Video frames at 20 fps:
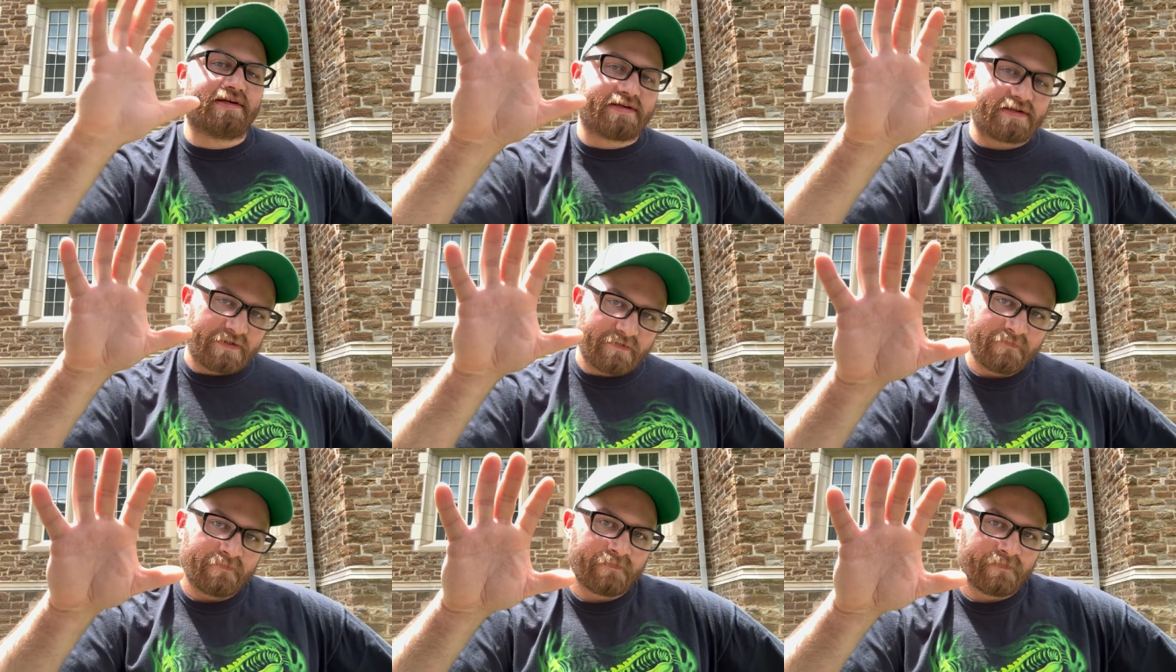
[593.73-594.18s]

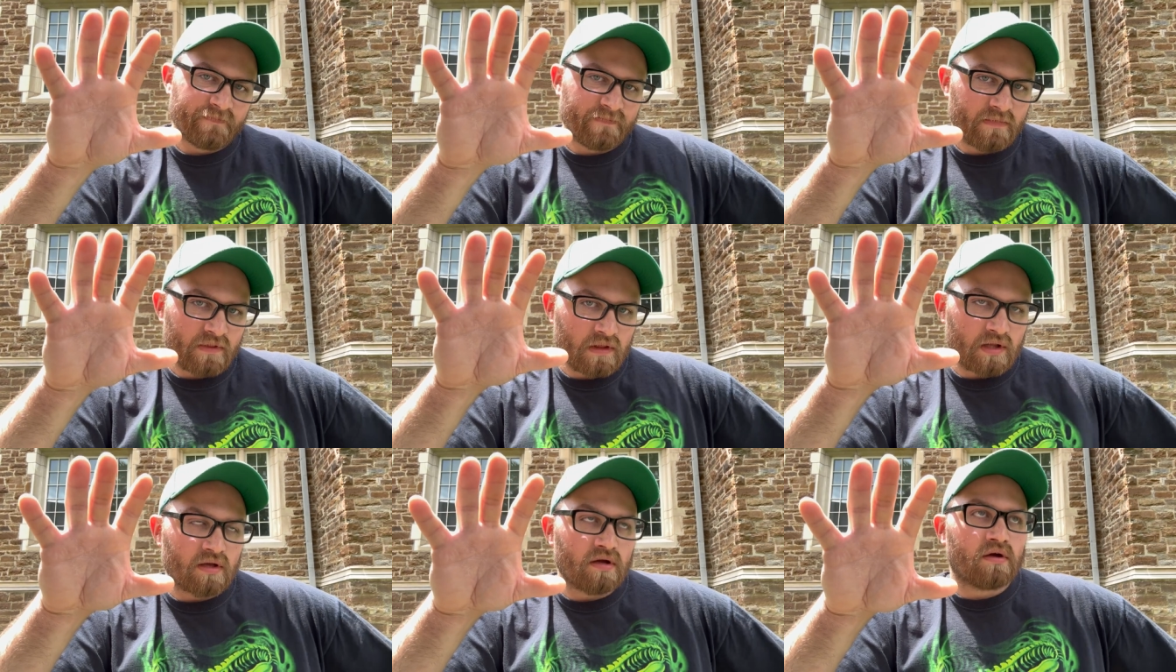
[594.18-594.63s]

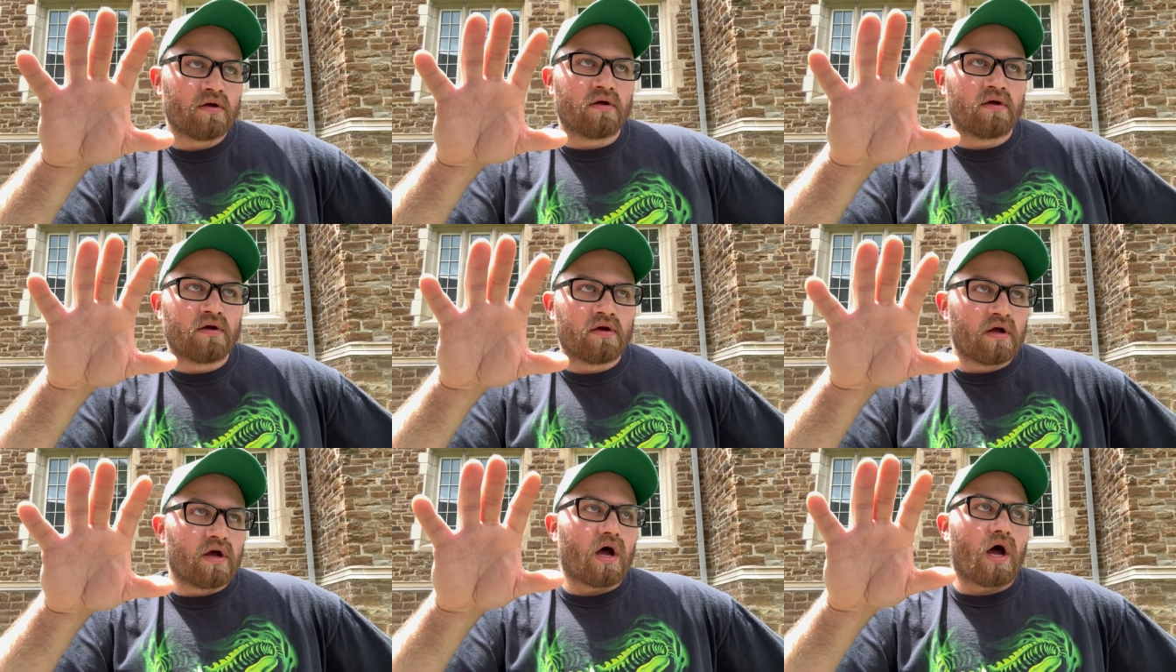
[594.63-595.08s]

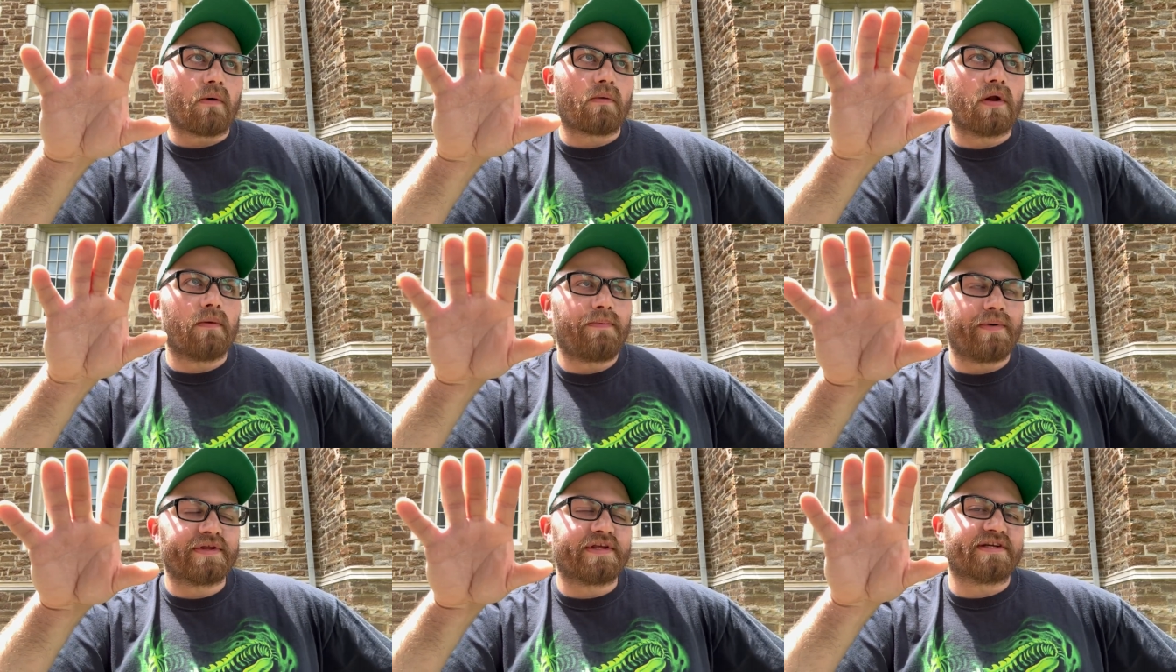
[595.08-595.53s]
I'm
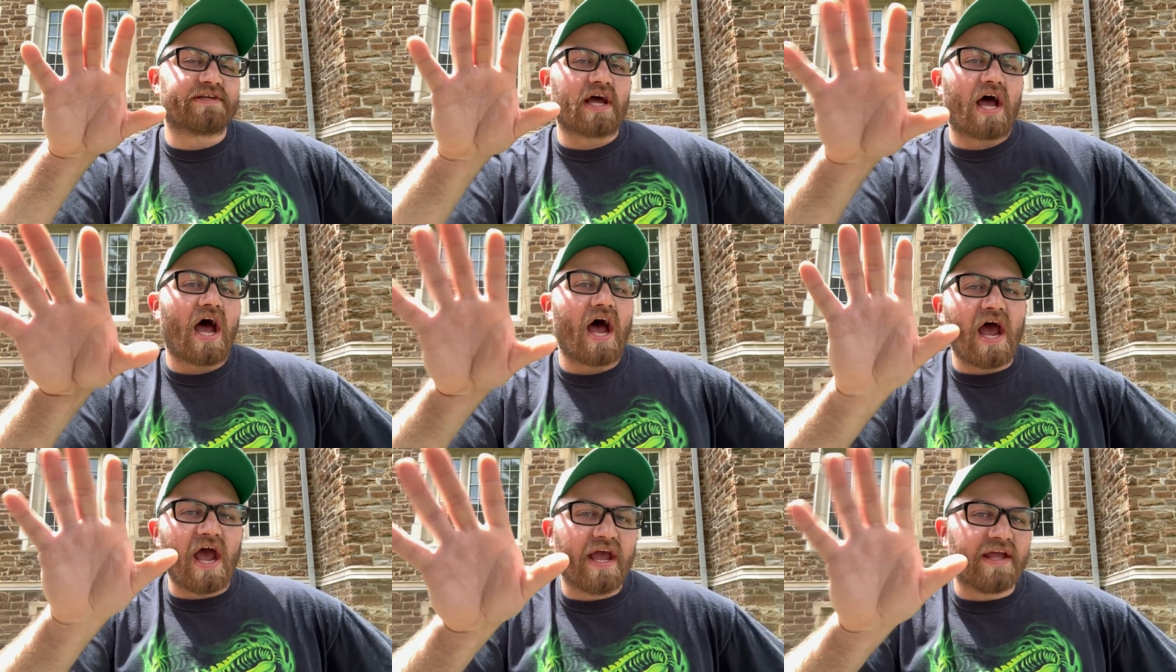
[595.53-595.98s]
gonna put this
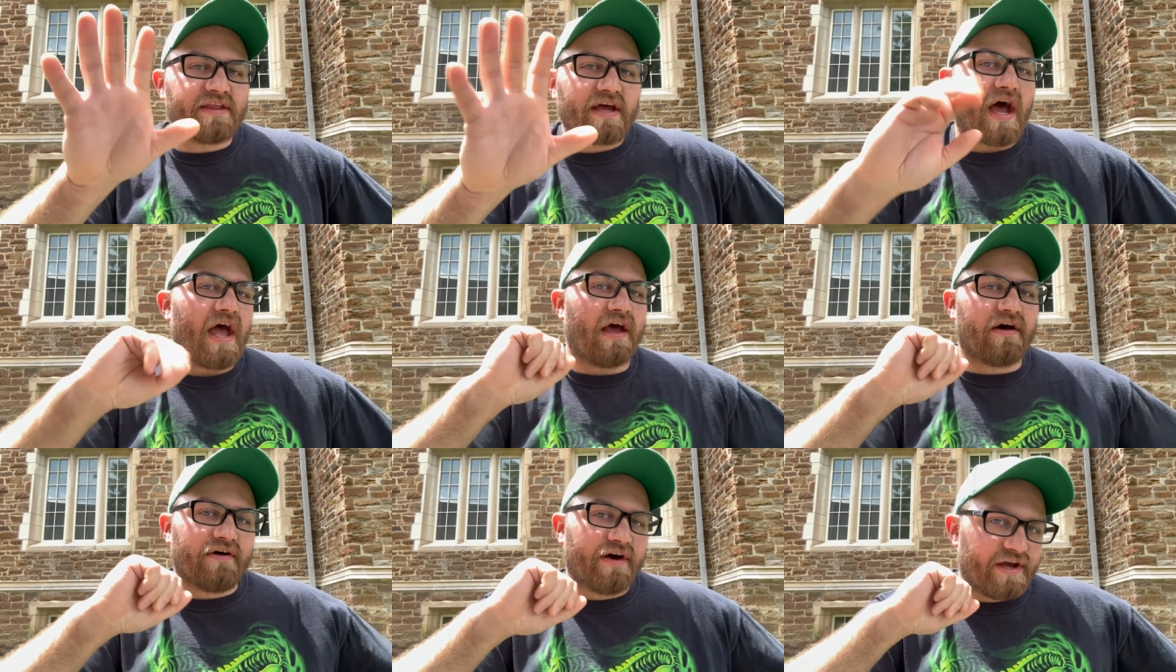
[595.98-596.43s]
eye
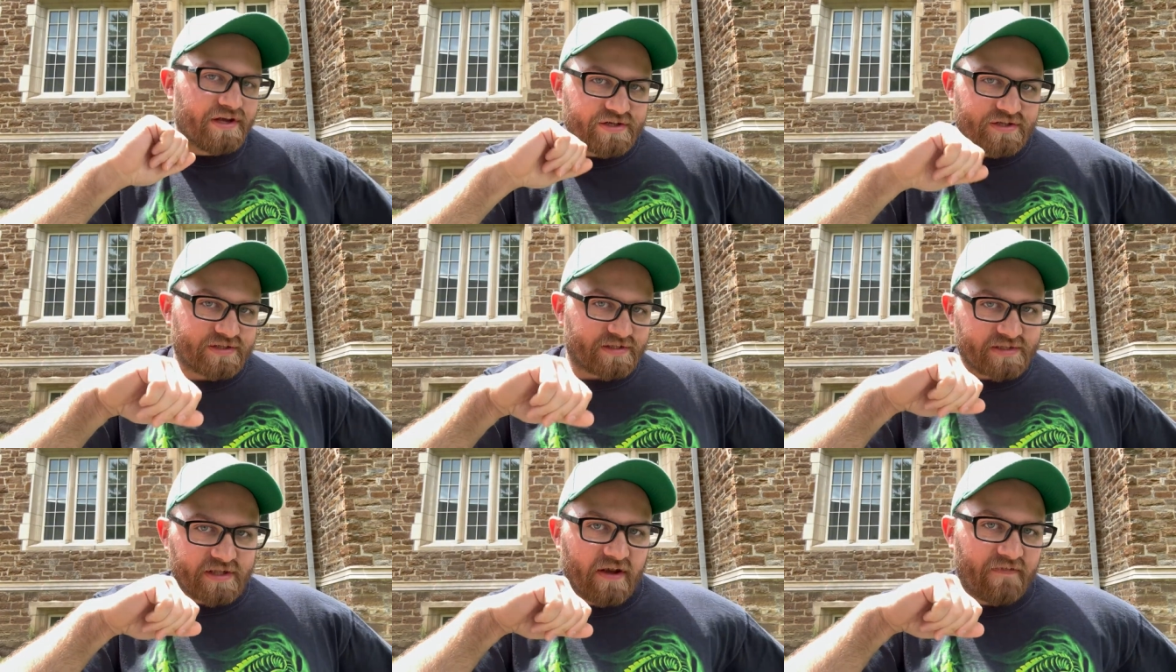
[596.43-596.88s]

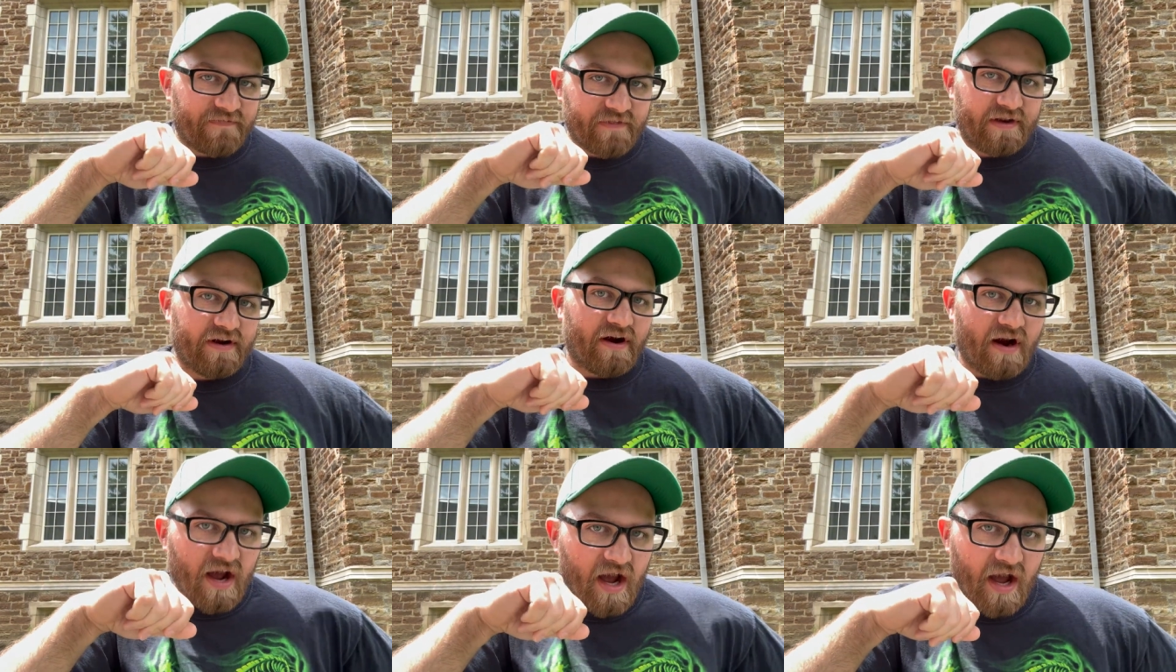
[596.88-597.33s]
dilation stuff in
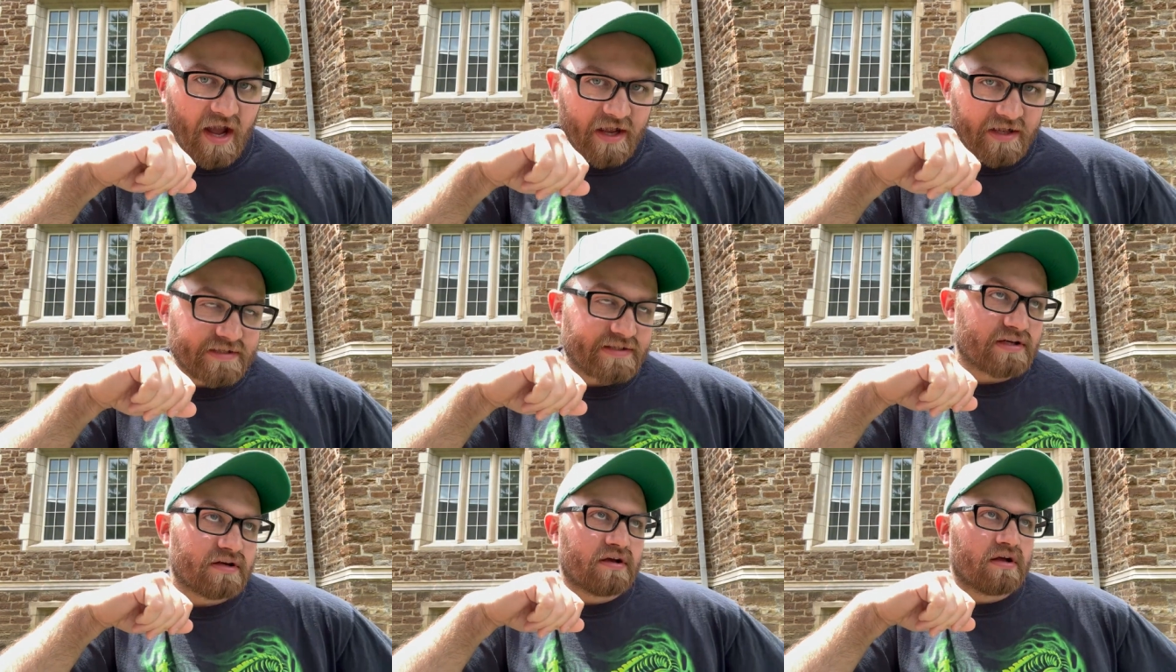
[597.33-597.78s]
your
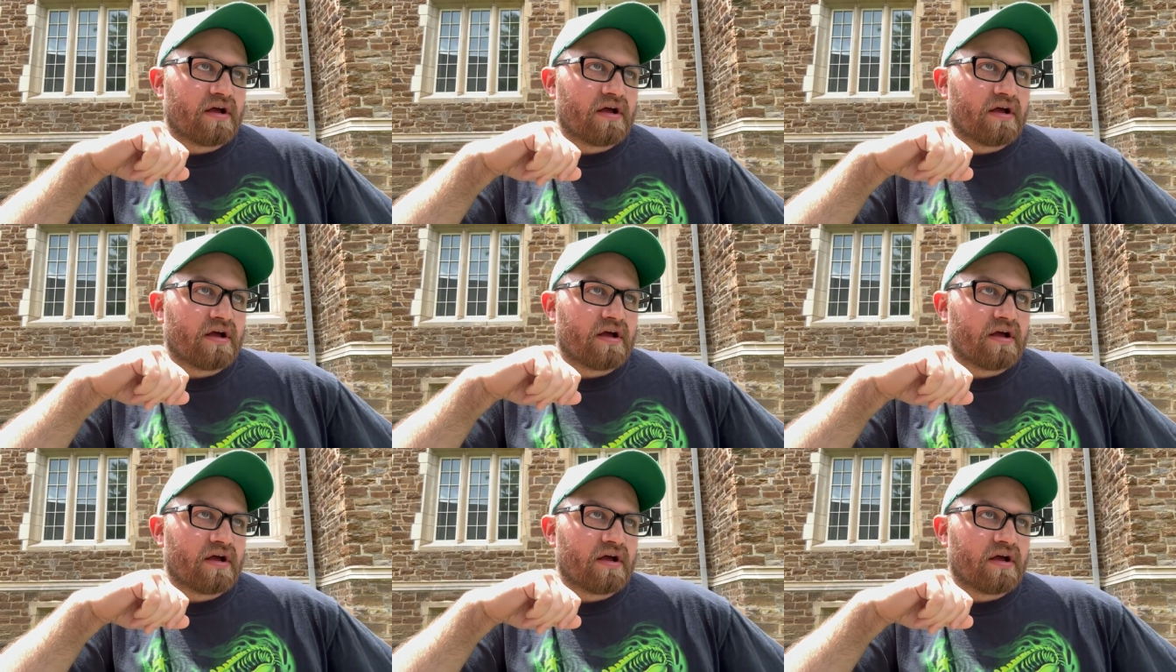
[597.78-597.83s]
eyes,